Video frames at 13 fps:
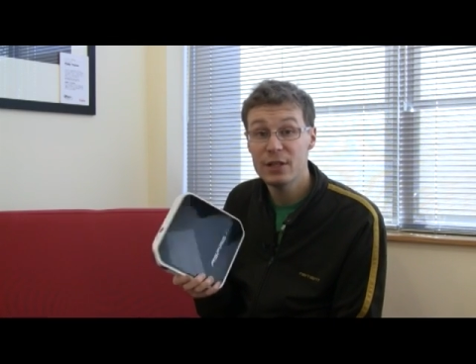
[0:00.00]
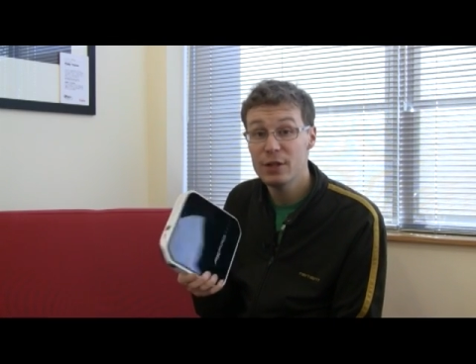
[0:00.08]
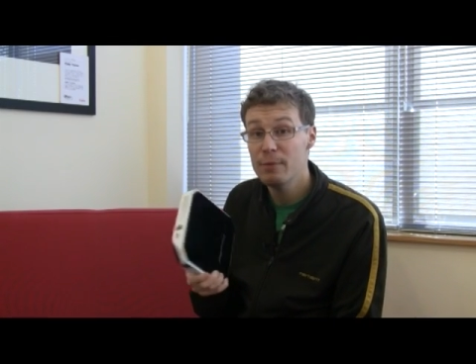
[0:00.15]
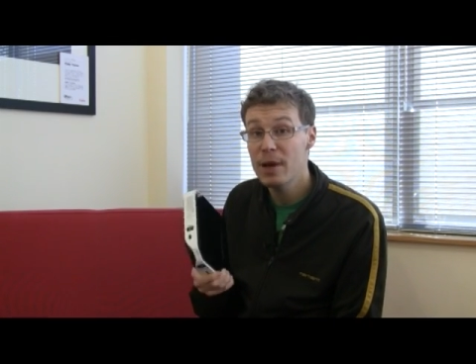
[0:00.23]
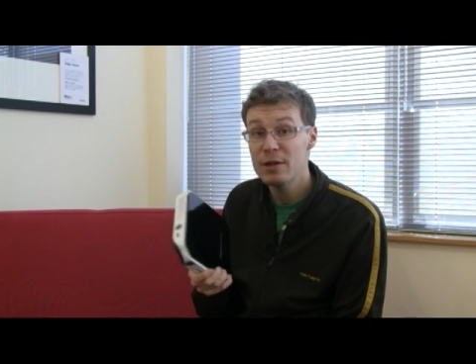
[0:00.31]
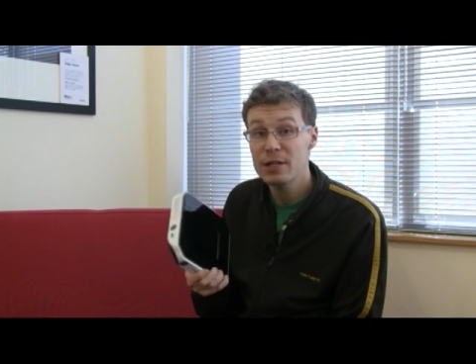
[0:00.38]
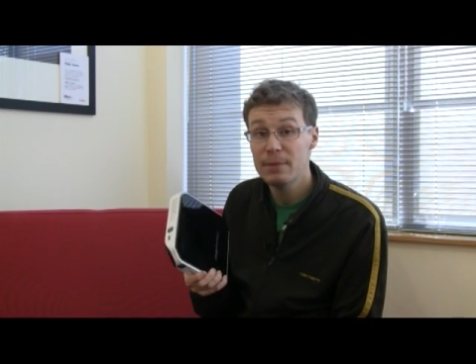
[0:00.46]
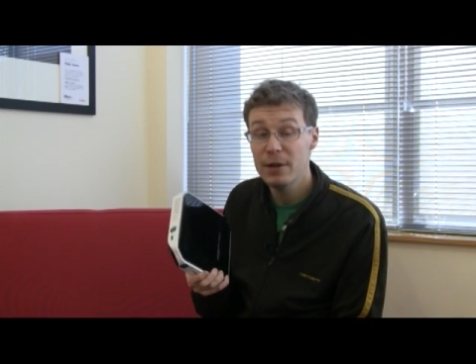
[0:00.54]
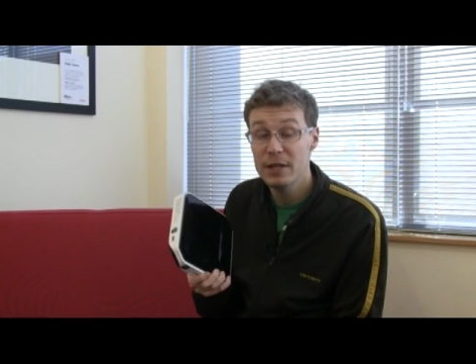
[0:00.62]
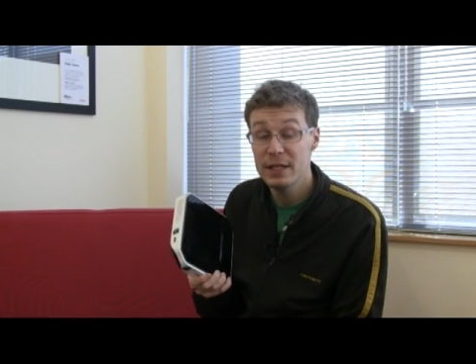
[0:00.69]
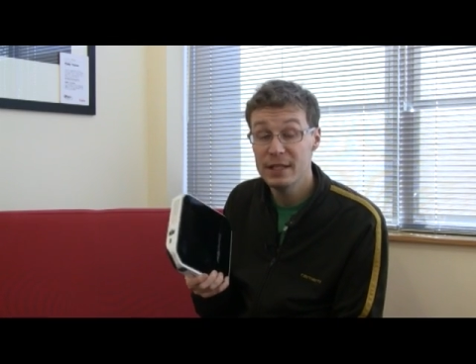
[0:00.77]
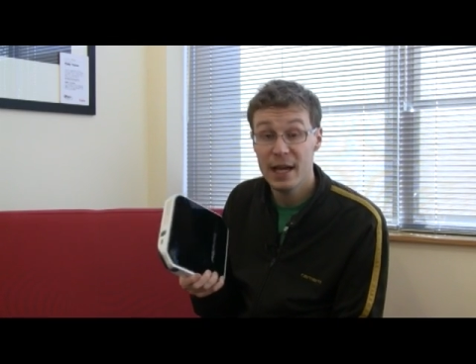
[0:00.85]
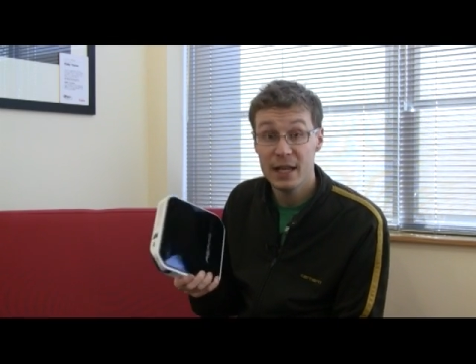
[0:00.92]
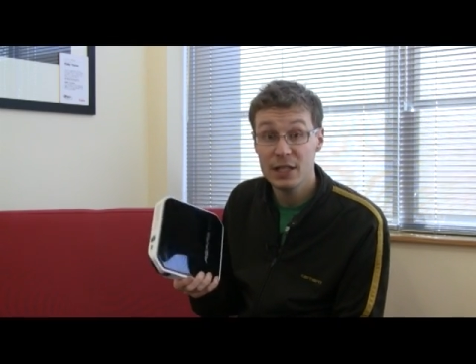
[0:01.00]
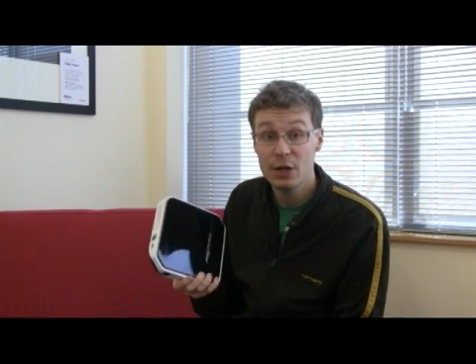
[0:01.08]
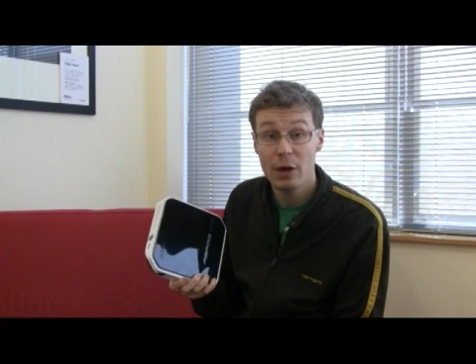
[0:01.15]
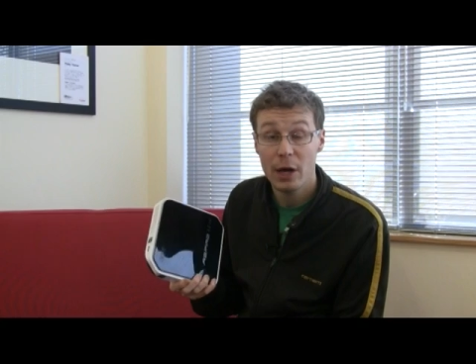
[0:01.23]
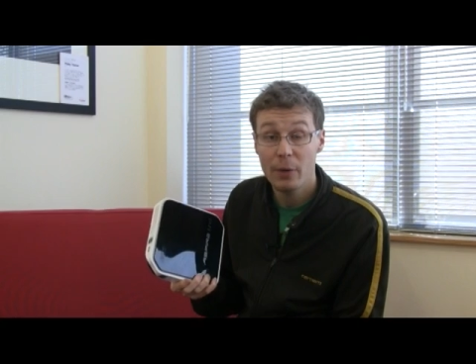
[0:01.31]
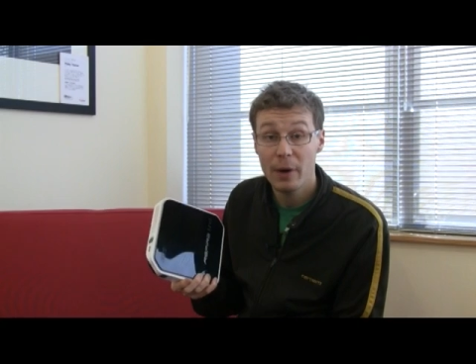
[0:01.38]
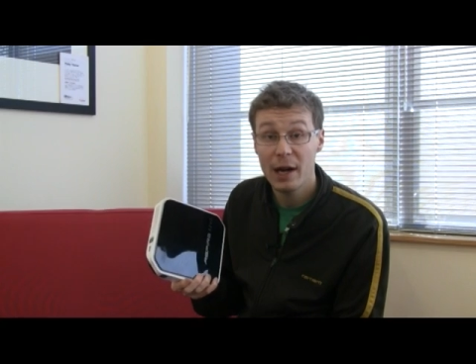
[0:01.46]
do most computing tasks
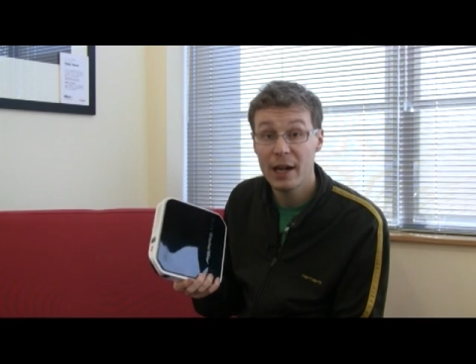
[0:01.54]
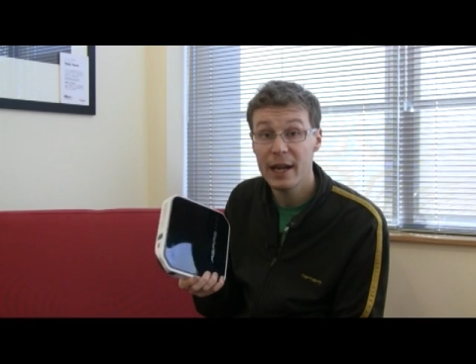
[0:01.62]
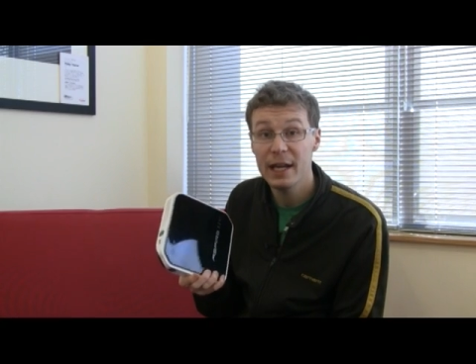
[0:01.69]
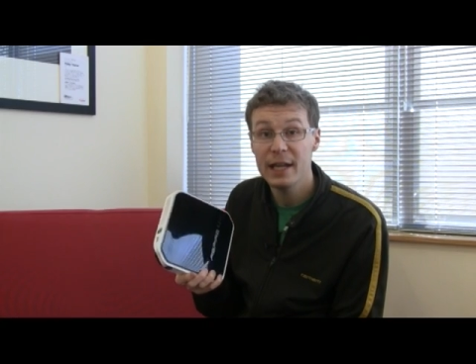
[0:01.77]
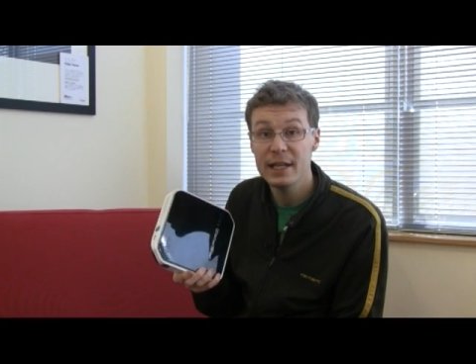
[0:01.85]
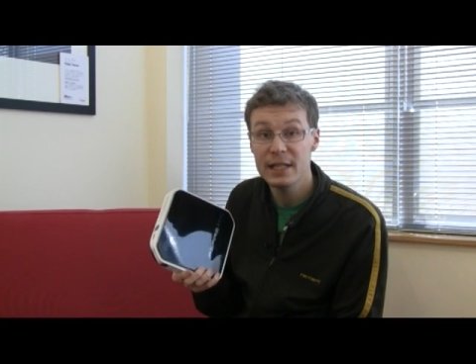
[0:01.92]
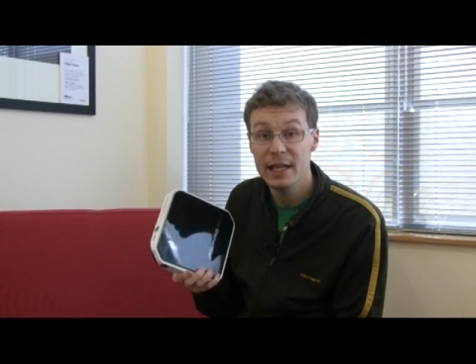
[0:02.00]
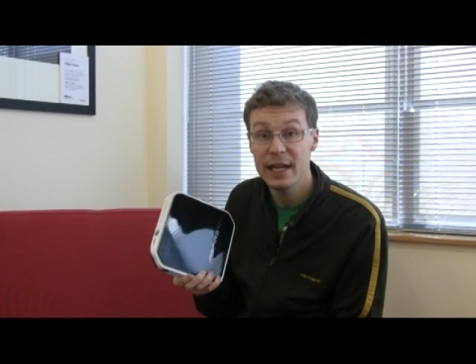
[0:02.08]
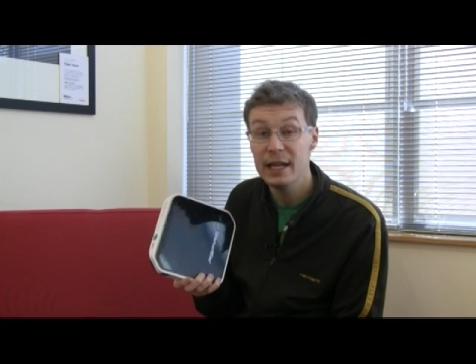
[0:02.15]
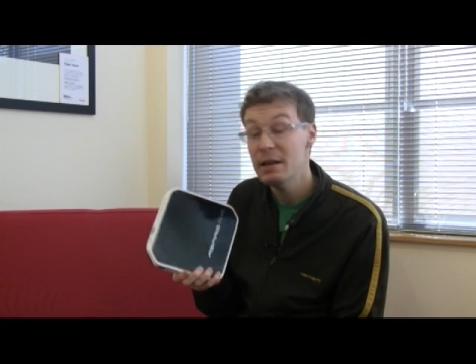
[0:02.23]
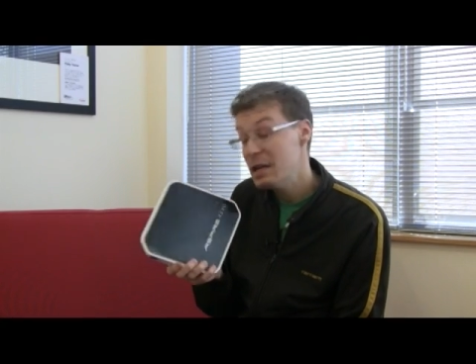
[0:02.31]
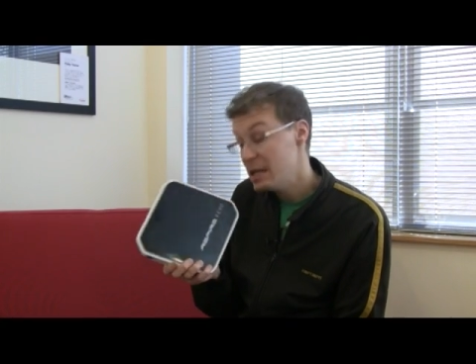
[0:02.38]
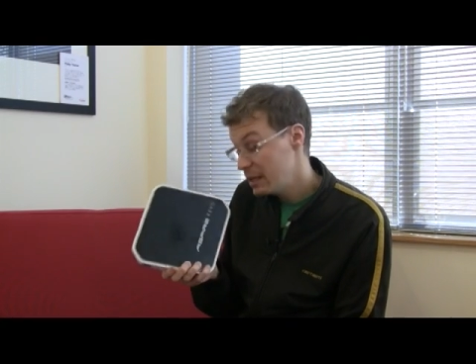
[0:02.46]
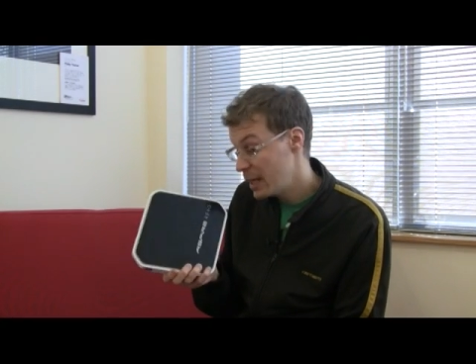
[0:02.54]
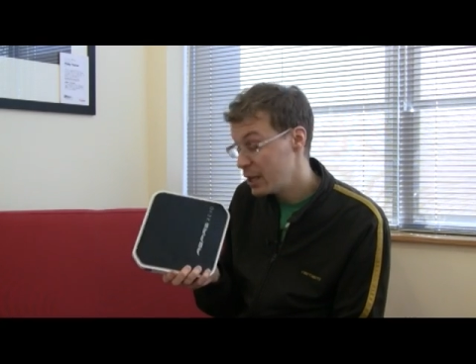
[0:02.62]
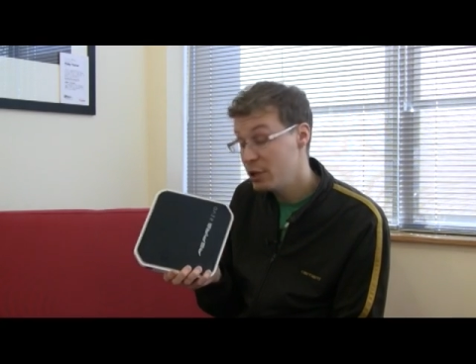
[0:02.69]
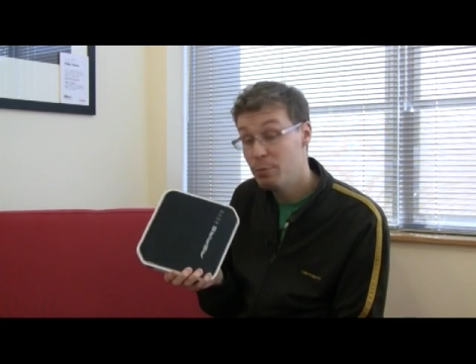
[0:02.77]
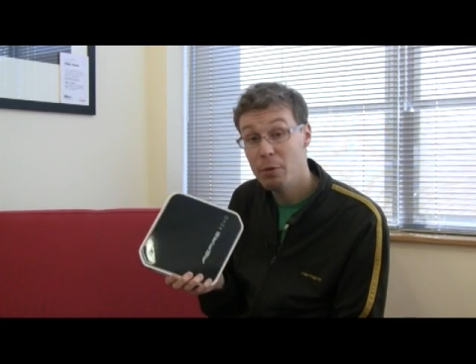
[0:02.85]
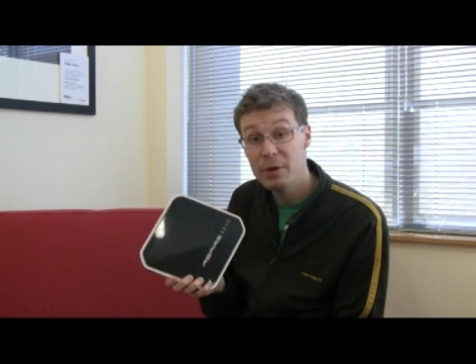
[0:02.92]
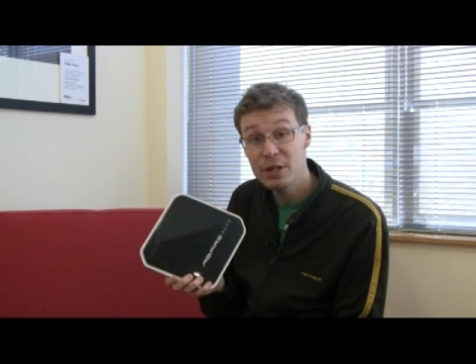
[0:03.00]
quite quickly and easily, yes,
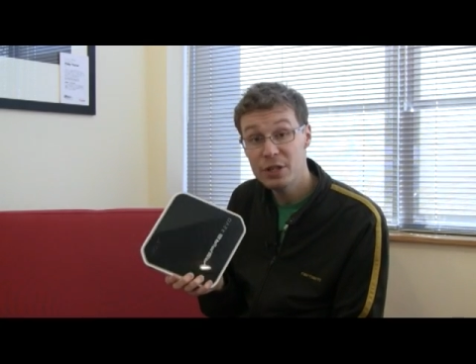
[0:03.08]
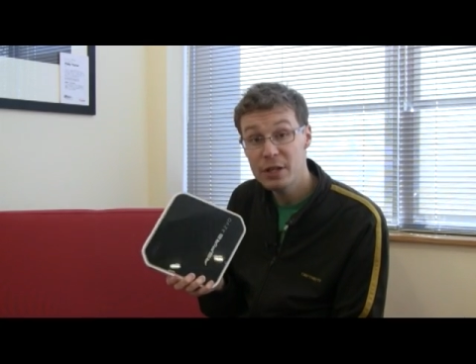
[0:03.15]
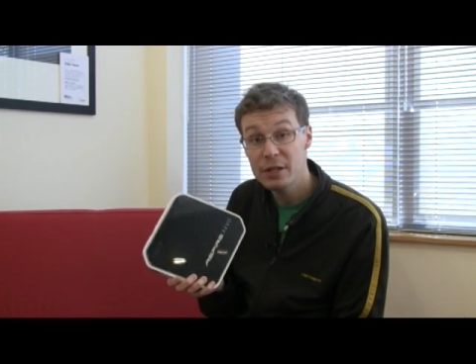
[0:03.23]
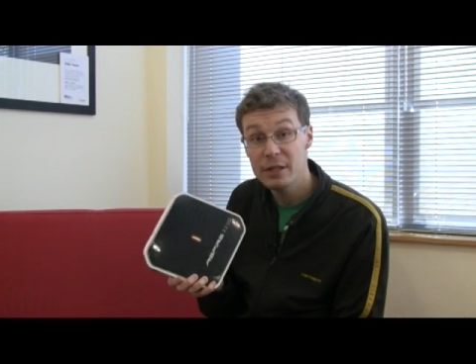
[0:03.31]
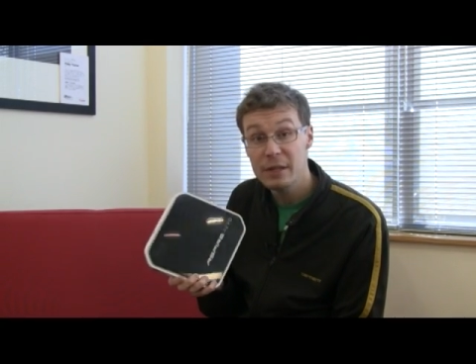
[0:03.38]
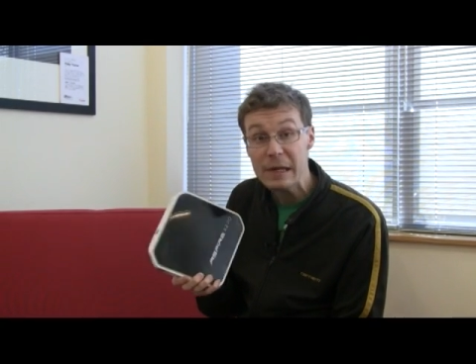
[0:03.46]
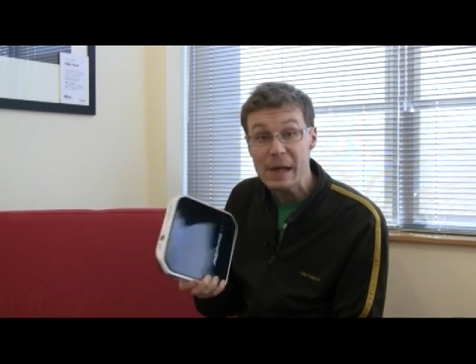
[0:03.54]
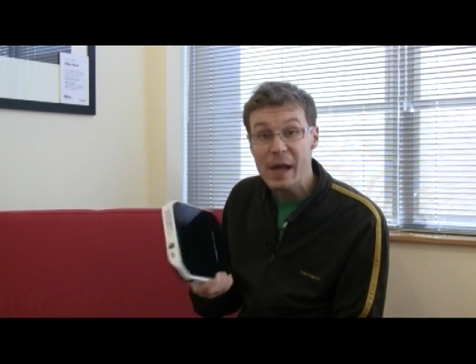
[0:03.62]
you probably should.